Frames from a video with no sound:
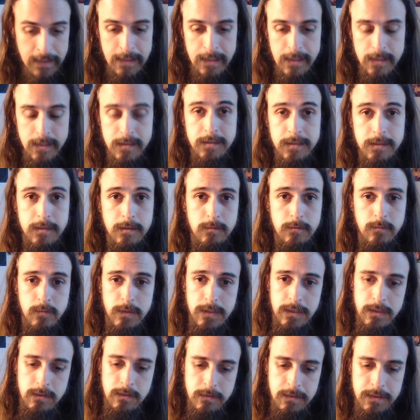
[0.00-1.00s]
so we're
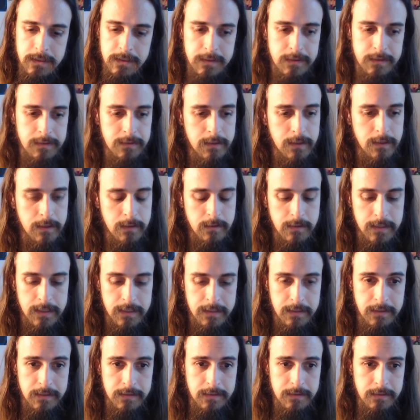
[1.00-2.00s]
going to go
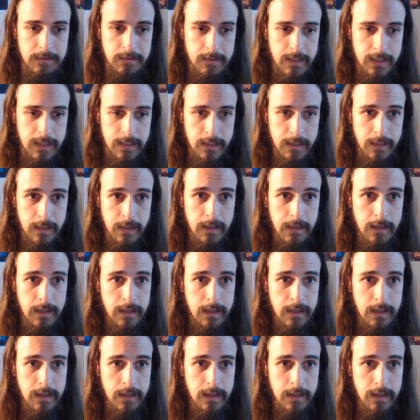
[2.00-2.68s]
into a